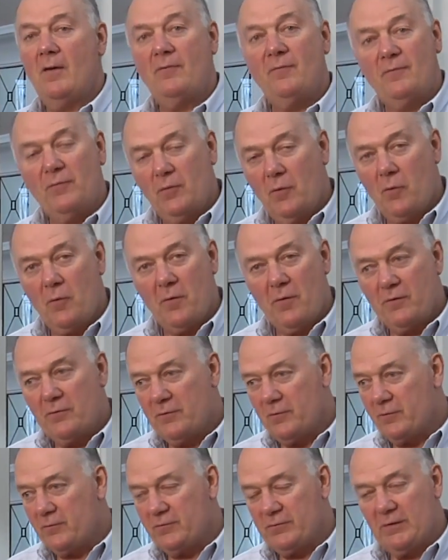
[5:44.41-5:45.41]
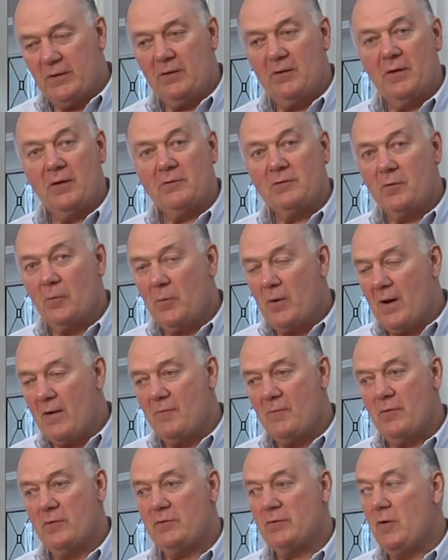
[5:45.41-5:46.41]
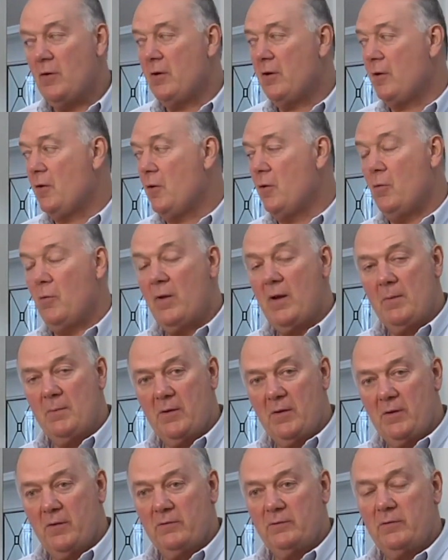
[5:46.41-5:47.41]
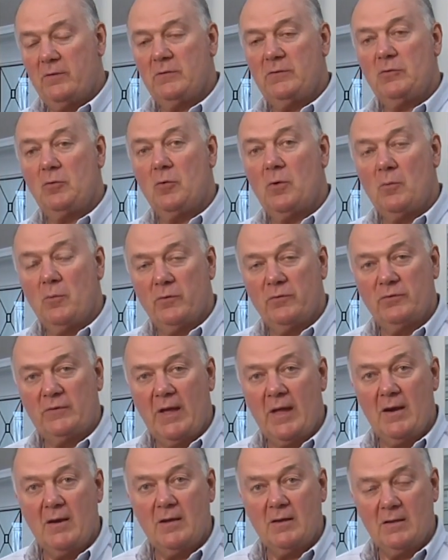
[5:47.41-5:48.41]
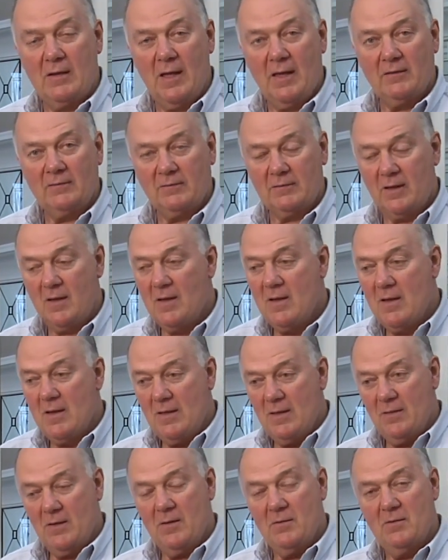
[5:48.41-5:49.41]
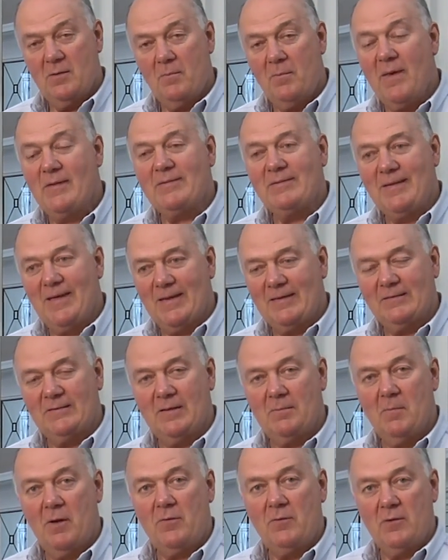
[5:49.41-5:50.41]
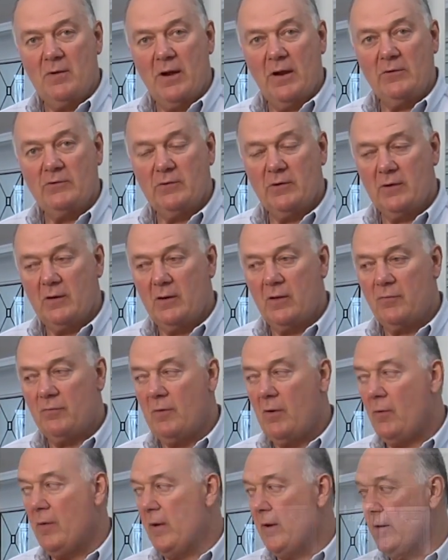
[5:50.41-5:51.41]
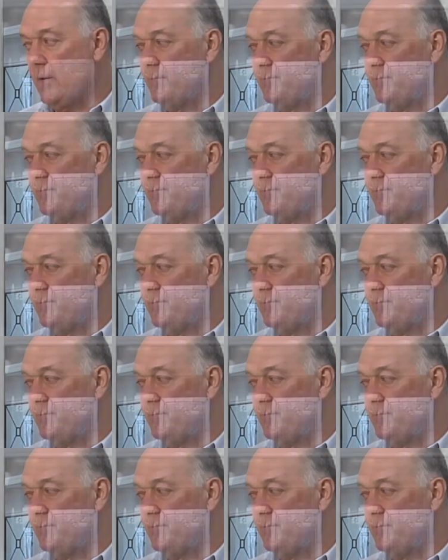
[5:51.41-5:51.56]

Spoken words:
floors or ceilings or whatever is going to go away, because this door will stand the test, the best test that Mother Nature can throw at